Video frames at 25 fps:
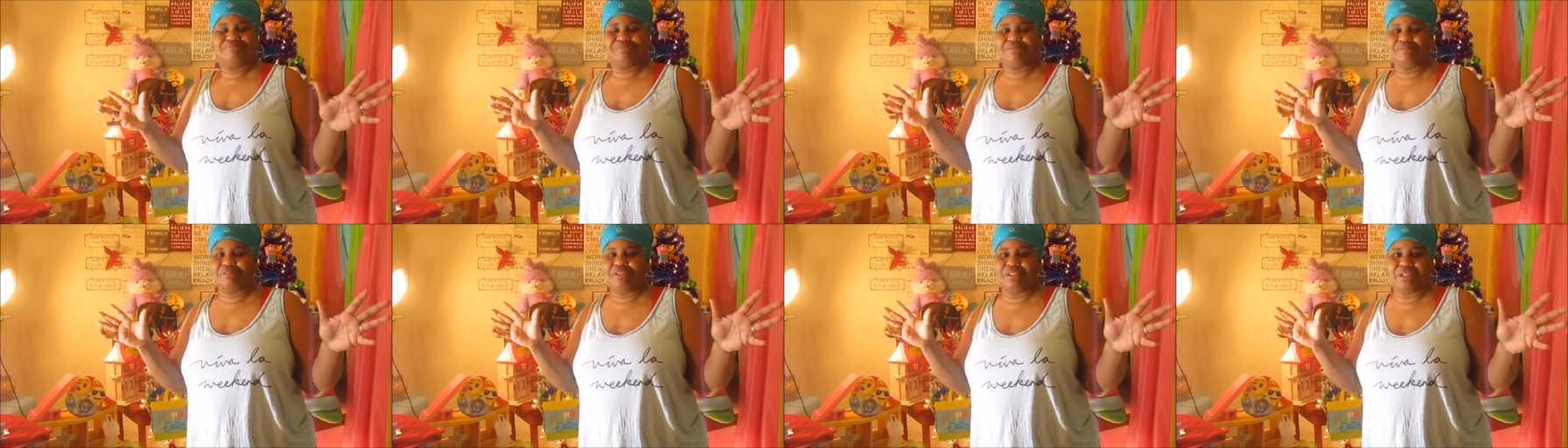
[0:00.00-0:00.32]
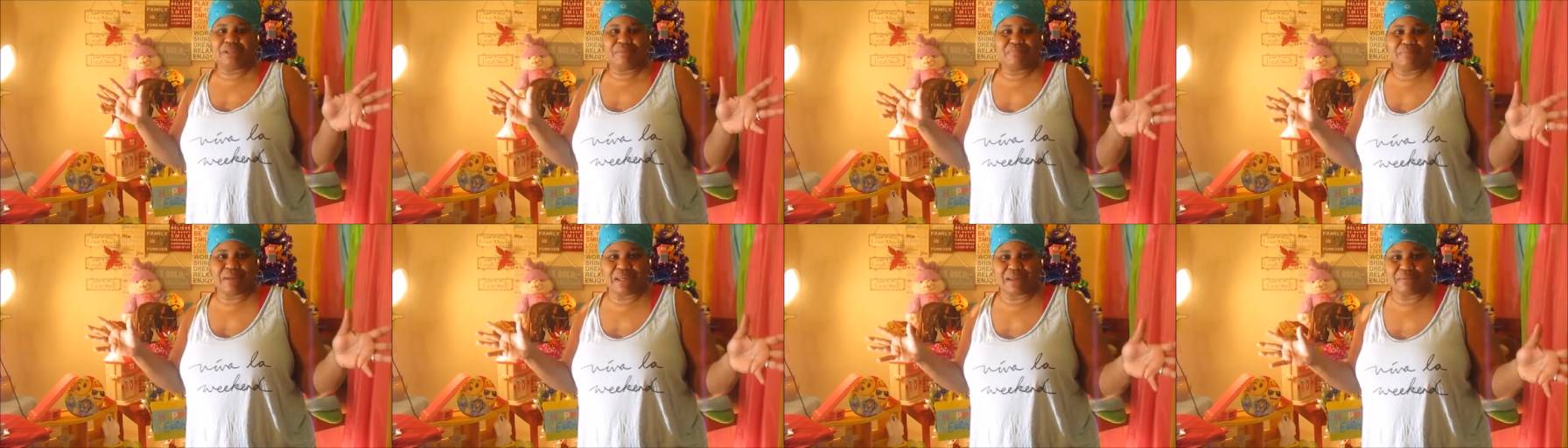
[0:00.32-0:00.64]
you
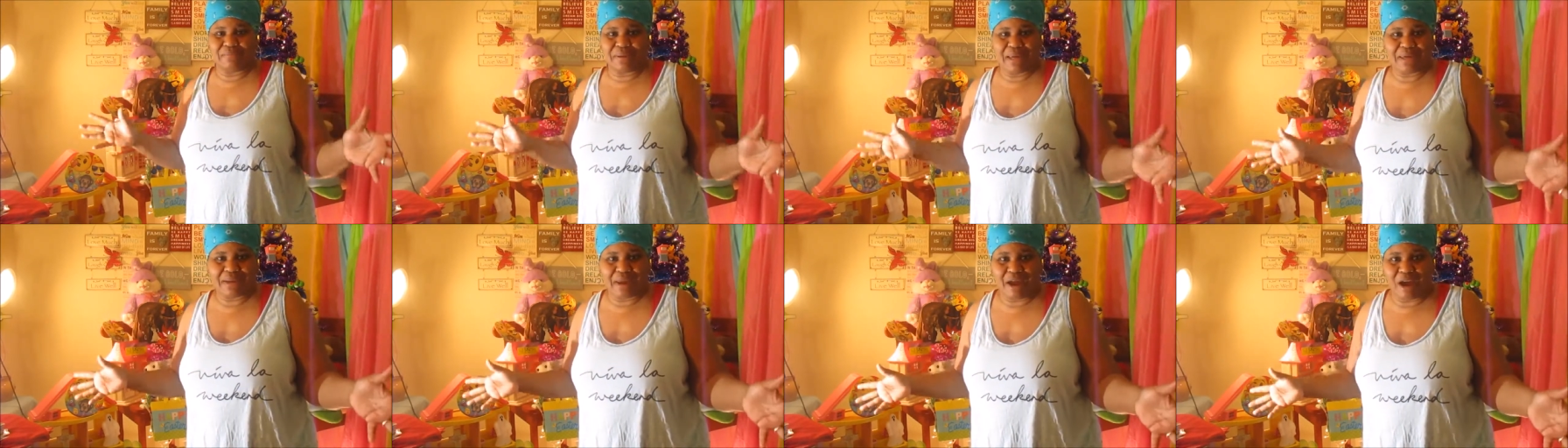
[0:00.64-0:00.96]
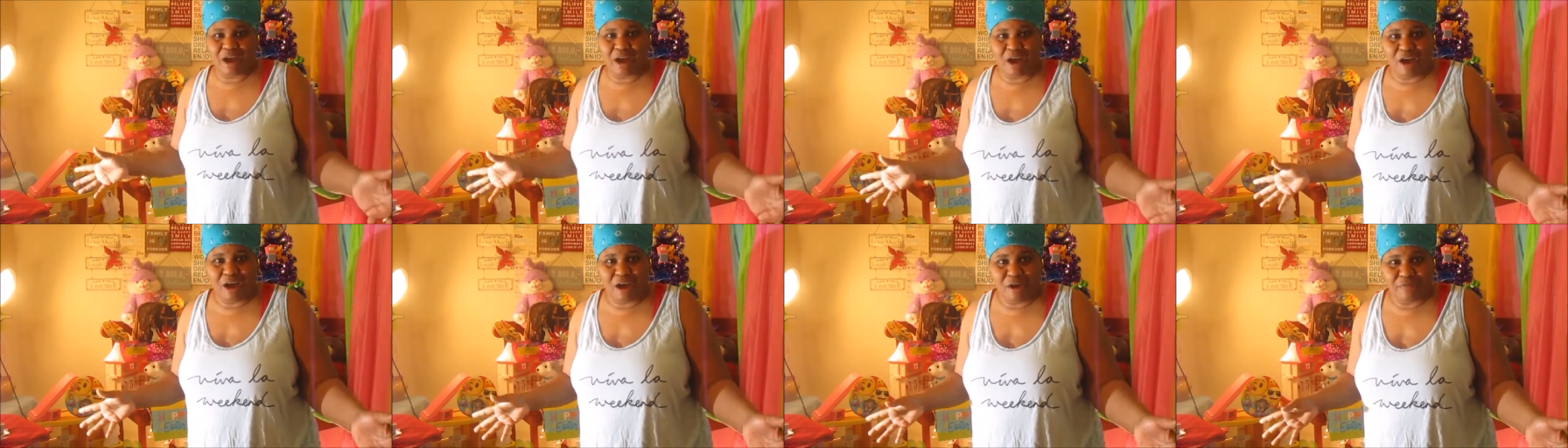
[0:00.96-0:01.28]
can make them out of
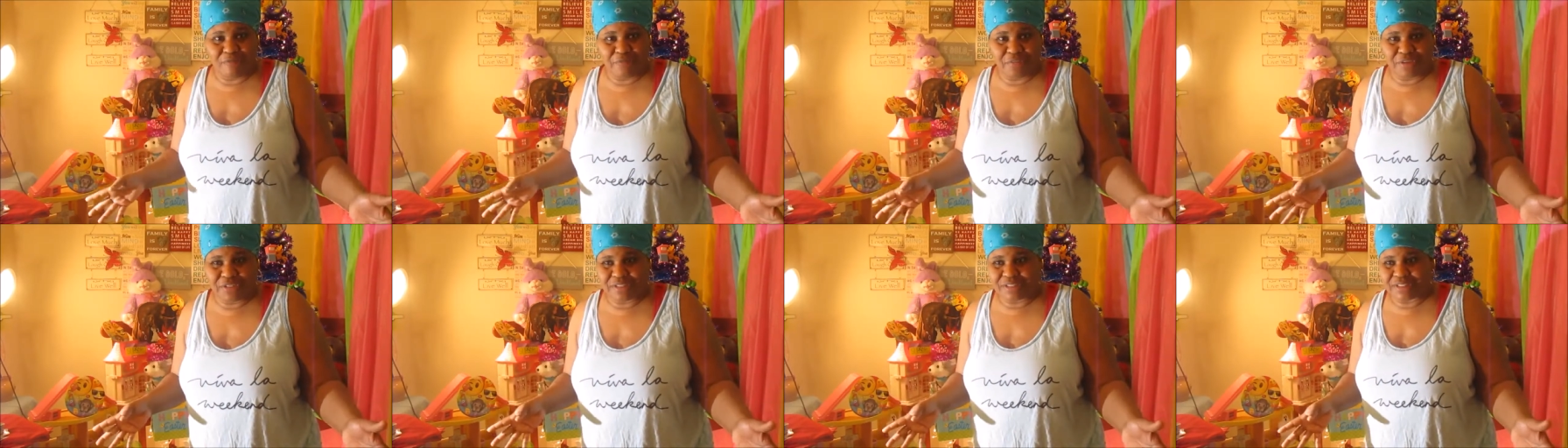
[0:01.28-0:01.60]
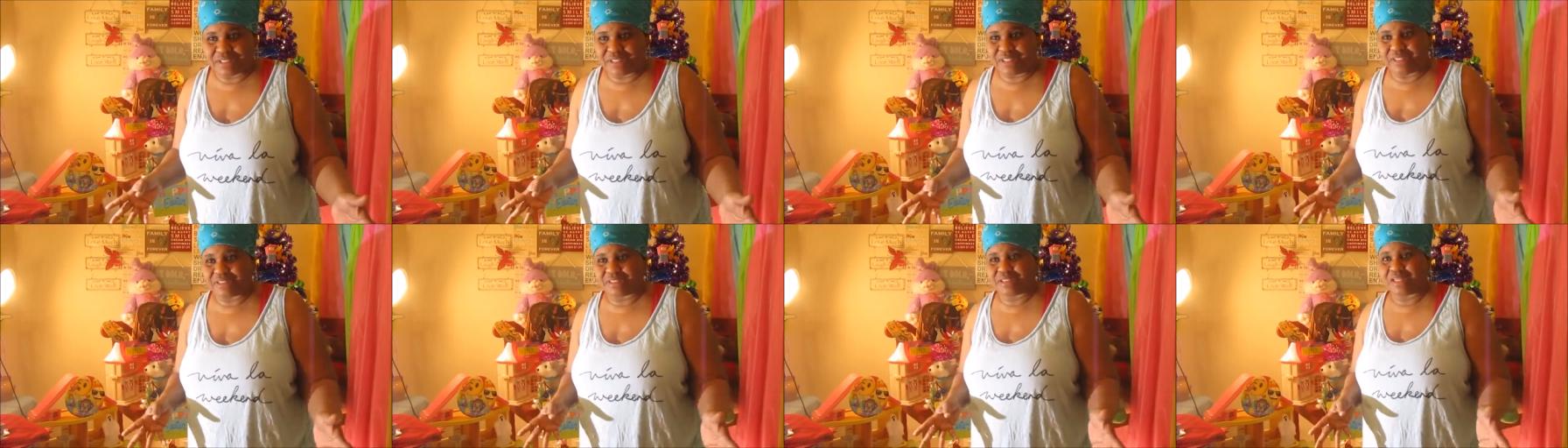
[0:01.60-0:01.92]

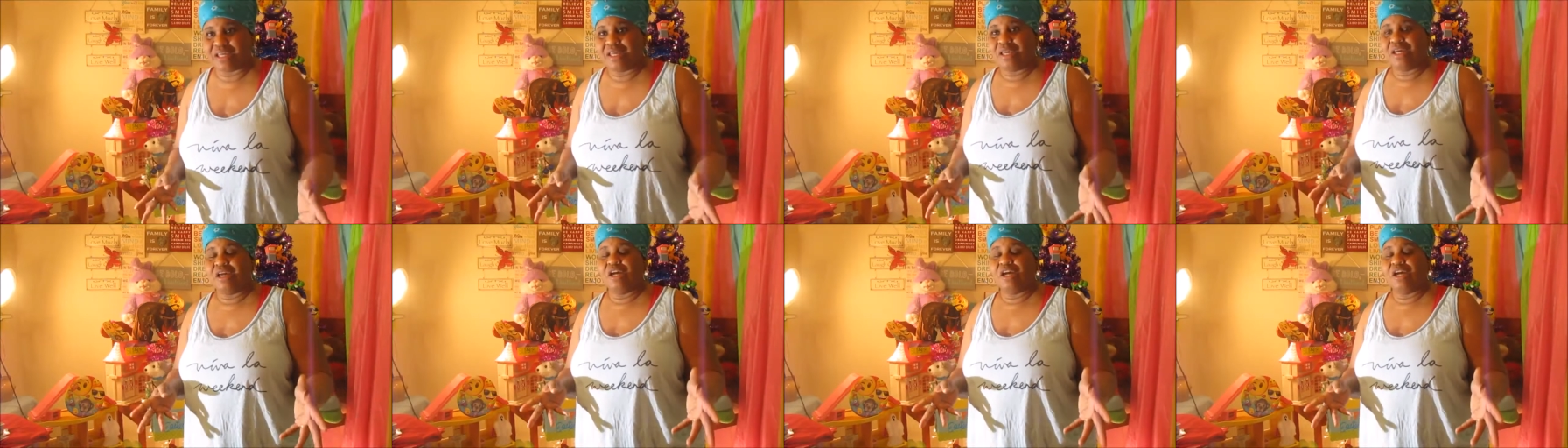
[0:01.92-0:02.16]
offices.